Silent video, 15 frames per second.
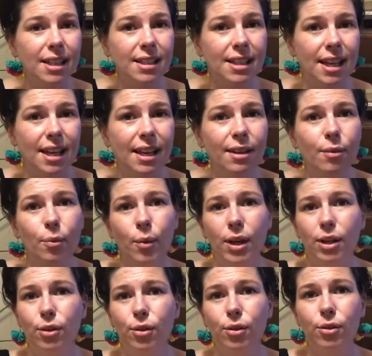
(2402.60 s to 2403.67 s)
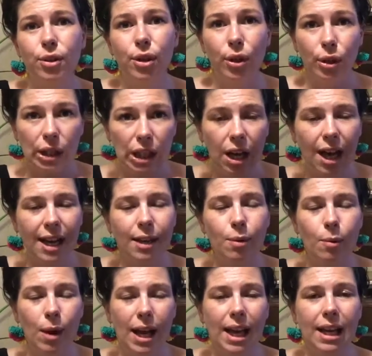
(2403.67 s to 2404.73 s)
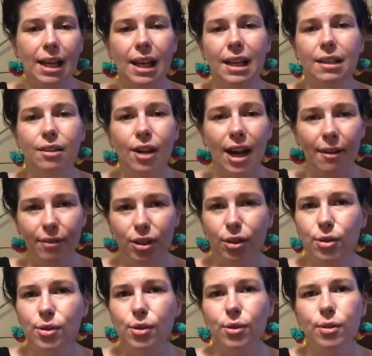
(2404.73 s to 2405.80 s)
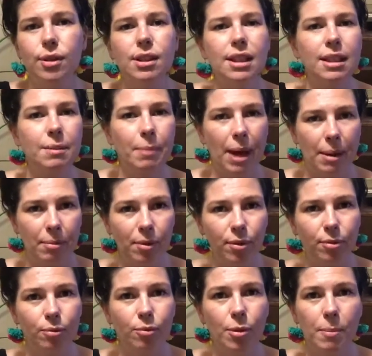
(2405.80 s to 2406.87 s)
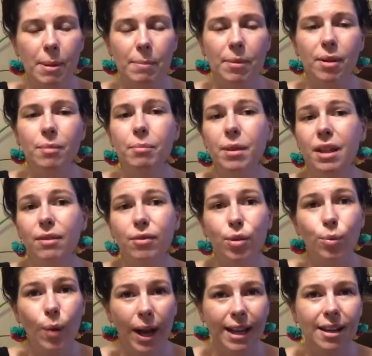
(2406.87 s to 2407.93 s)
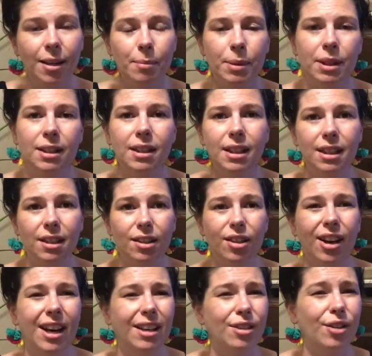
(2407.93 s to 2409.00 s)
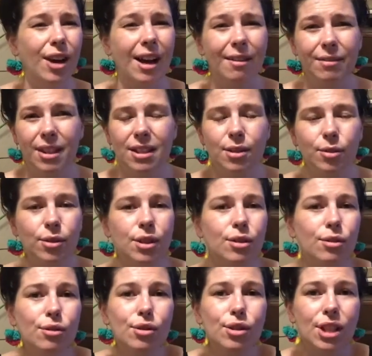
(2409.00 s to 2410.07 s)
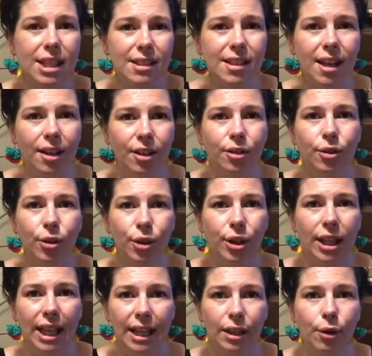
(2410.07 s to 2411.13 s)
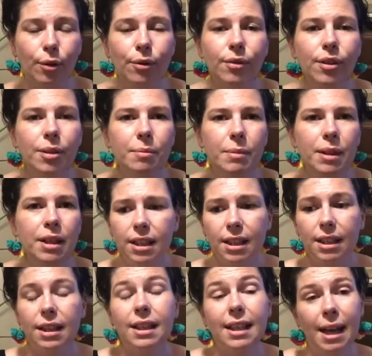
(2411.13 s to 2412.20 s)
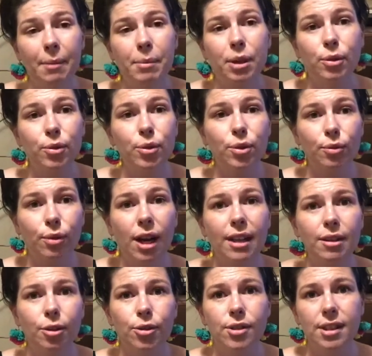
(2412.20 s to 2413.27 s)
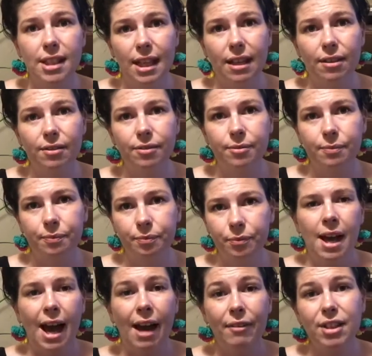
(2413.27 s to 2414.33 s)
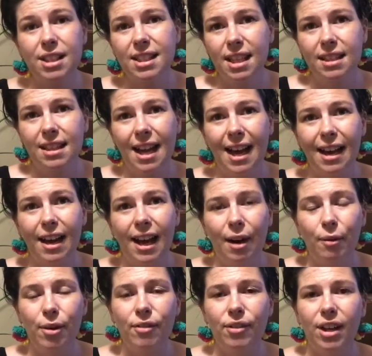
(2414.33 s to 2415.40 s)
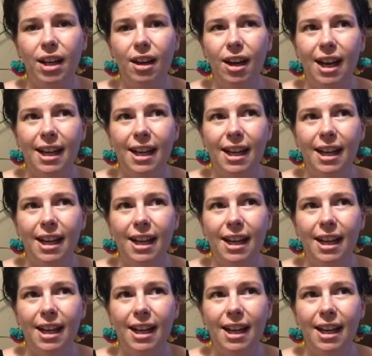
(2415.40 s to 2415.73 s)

I said, when you're, lying awake and you're having those thoughts, let the paper remember them. But if you wake up in the night and you have these thoughts and you just cannot let go of them, it can be good to write those down. Having said that, however,